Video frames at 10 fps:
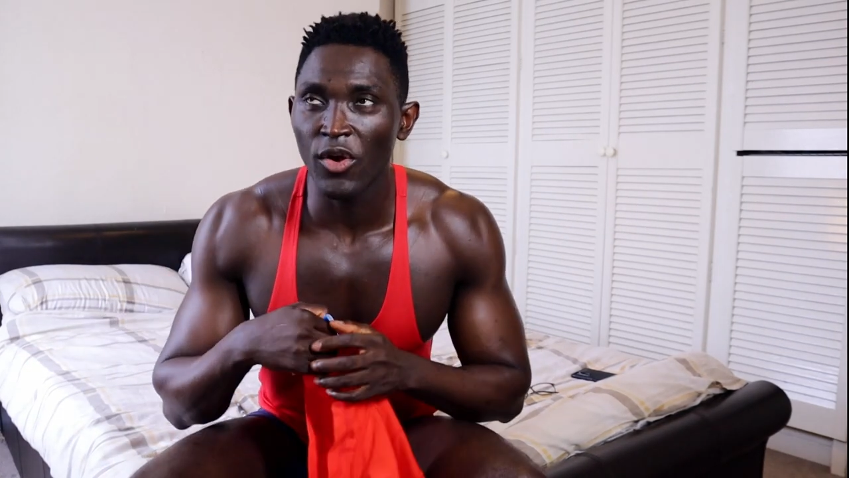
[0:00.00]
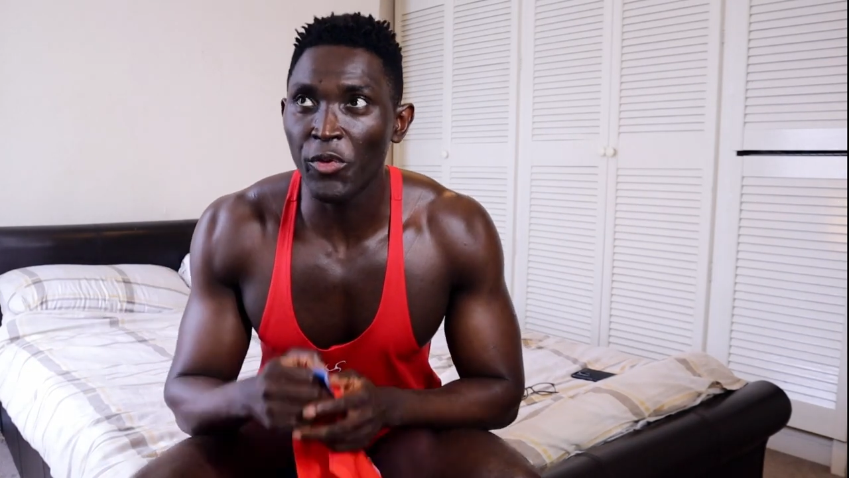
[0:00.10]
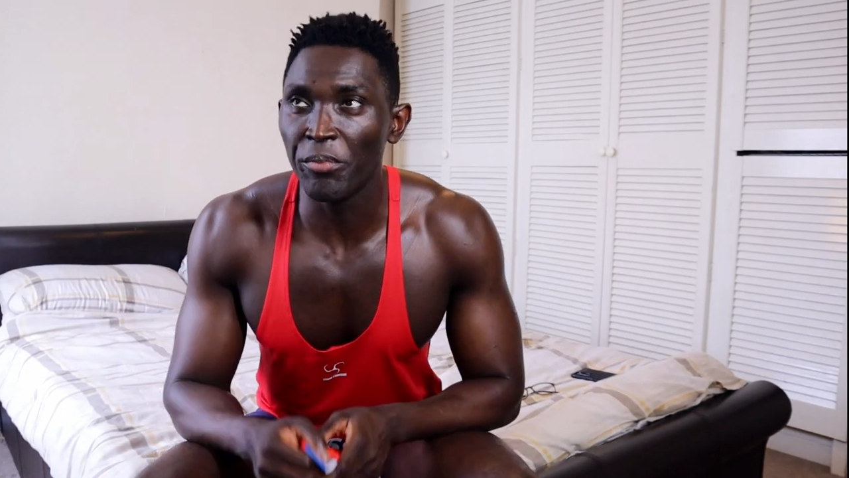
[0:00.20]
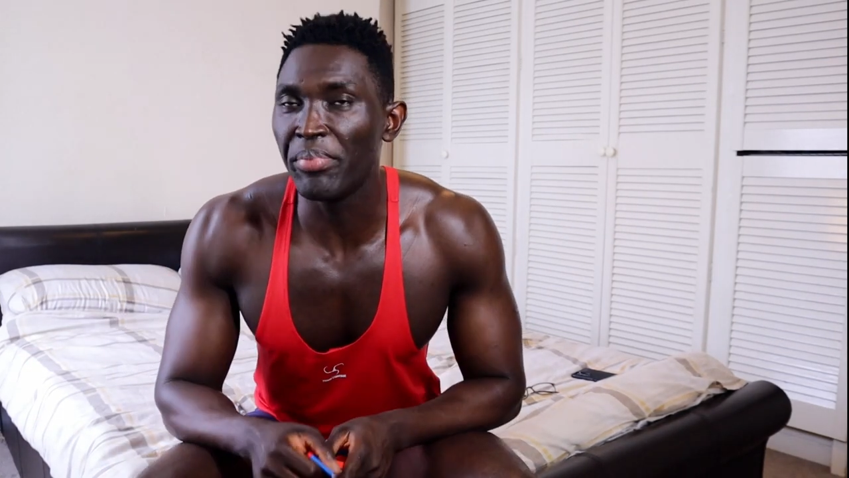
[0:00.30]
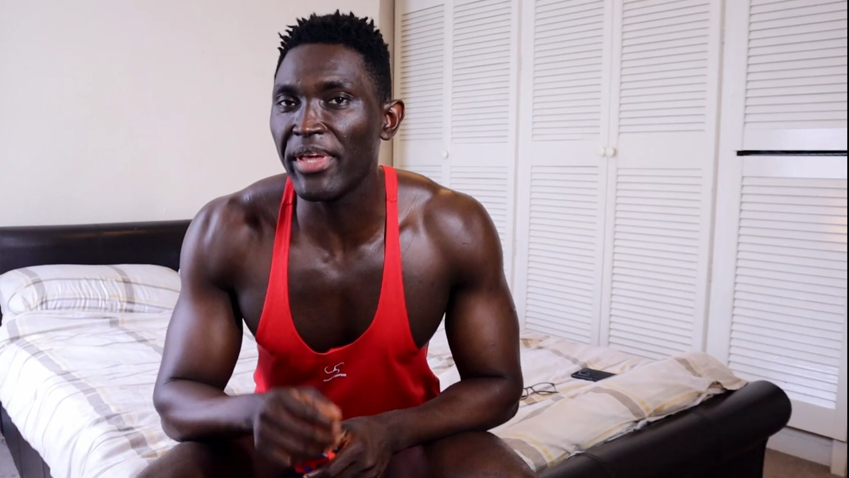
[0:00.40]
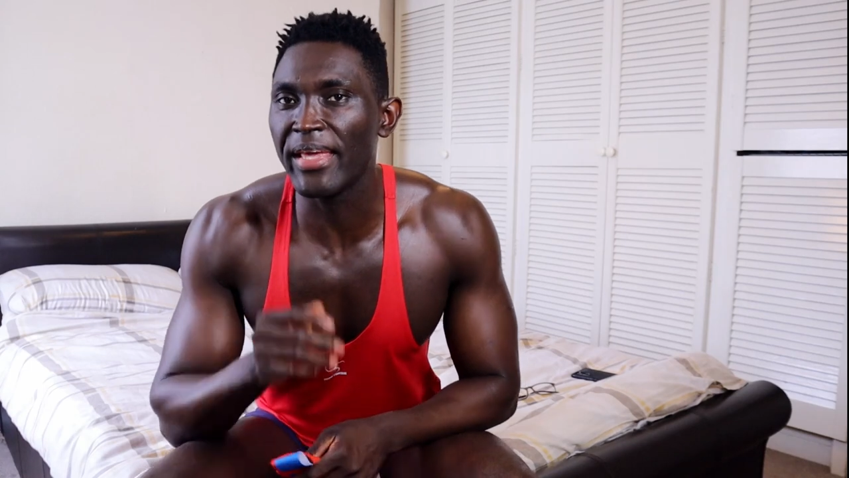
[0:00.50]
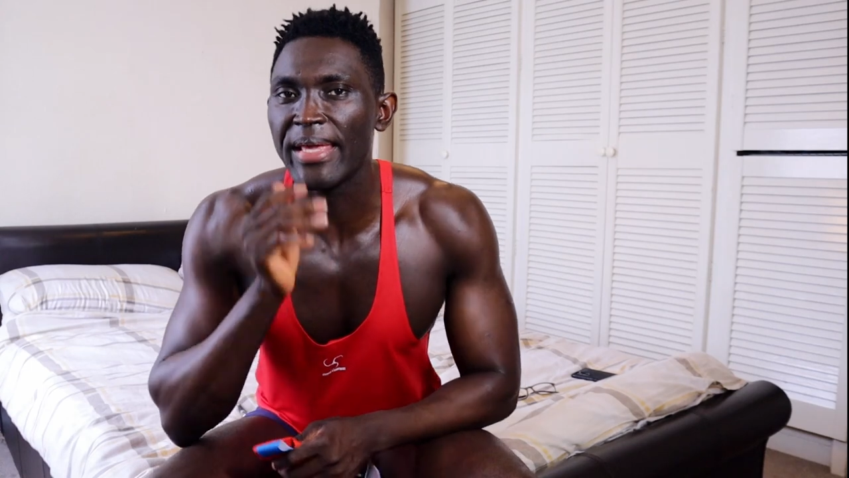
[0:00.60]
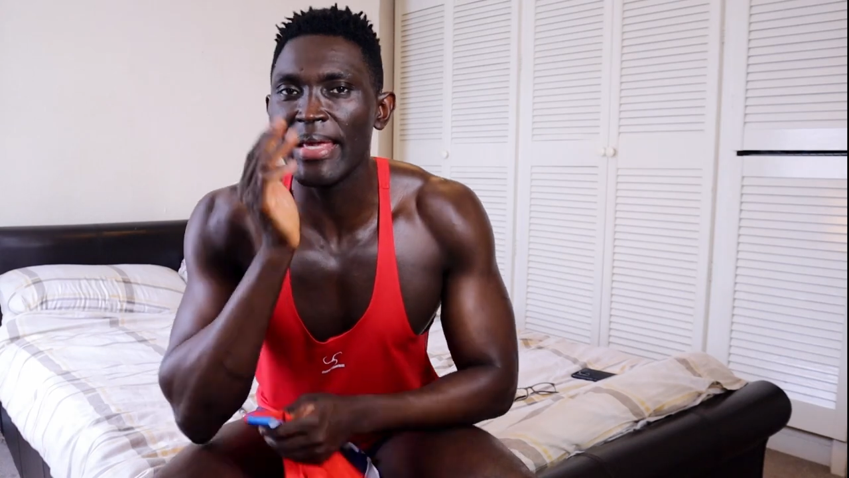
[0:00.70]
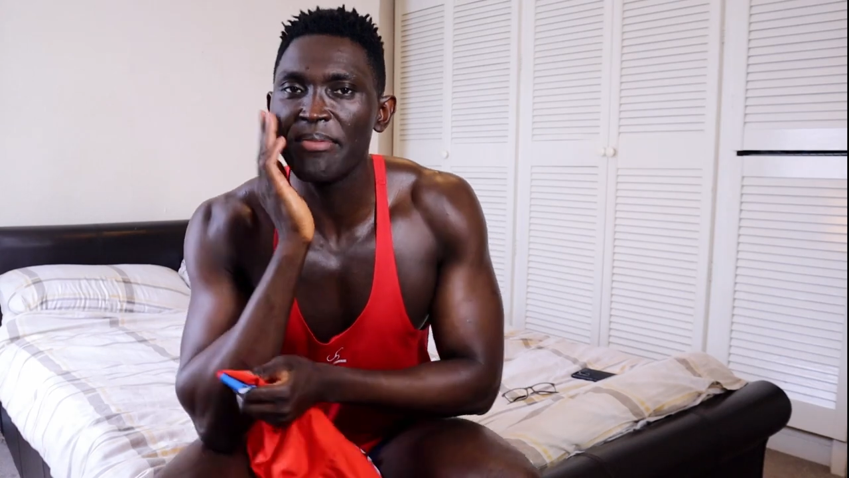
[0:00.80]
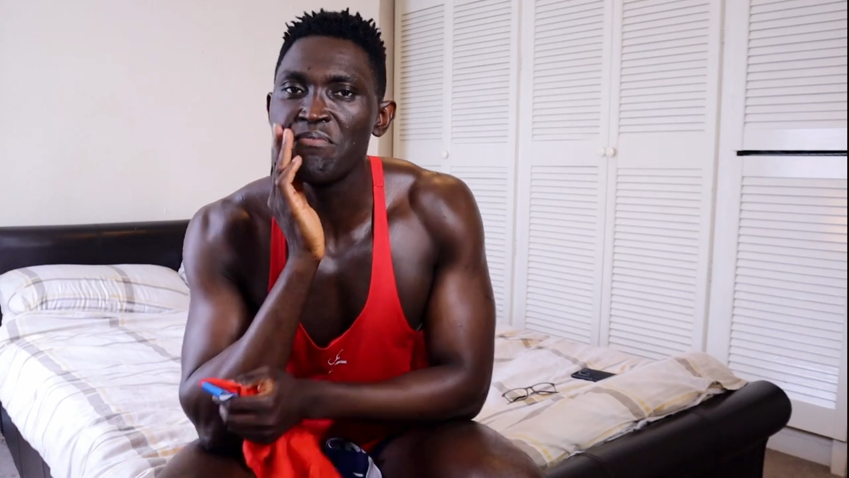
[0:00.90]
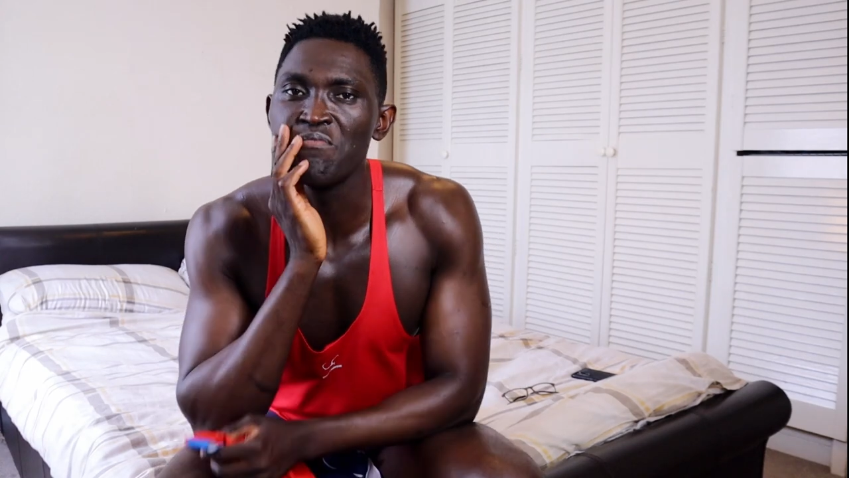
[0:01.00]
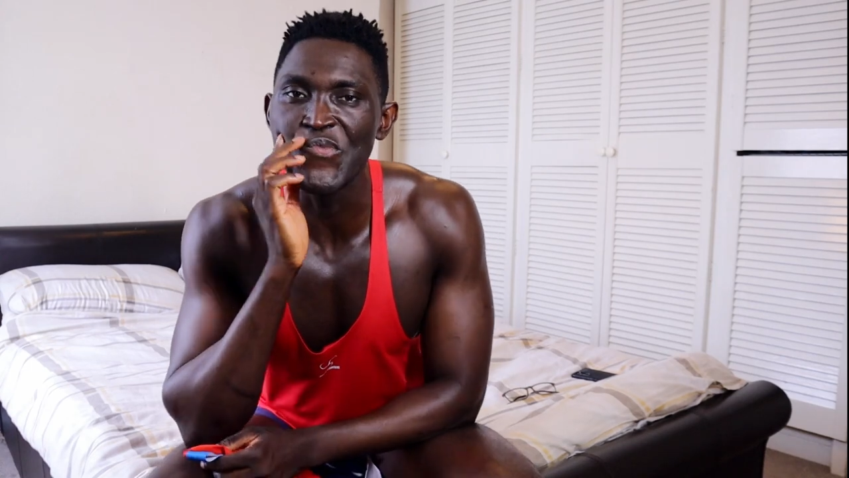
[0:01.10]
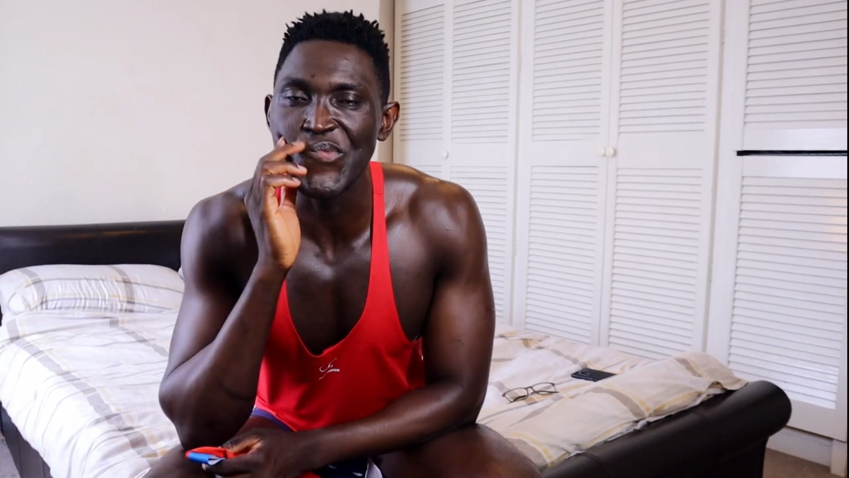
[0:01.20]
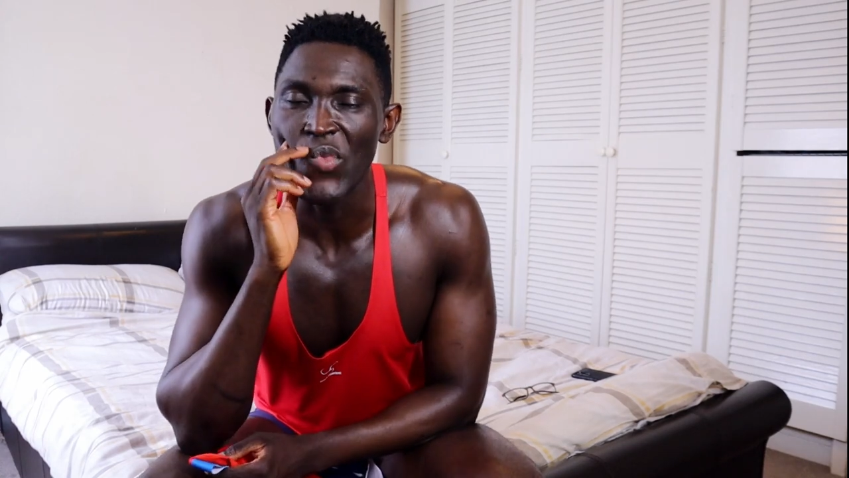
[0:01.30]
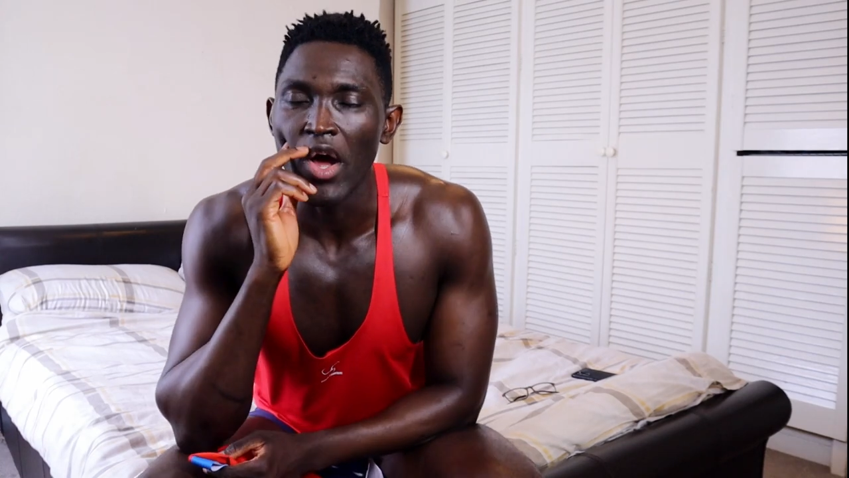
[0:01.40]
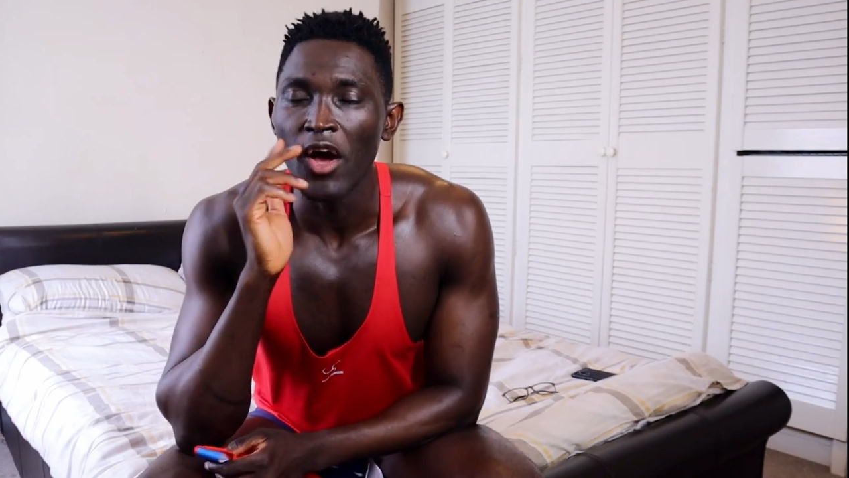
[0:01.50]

would be hmm,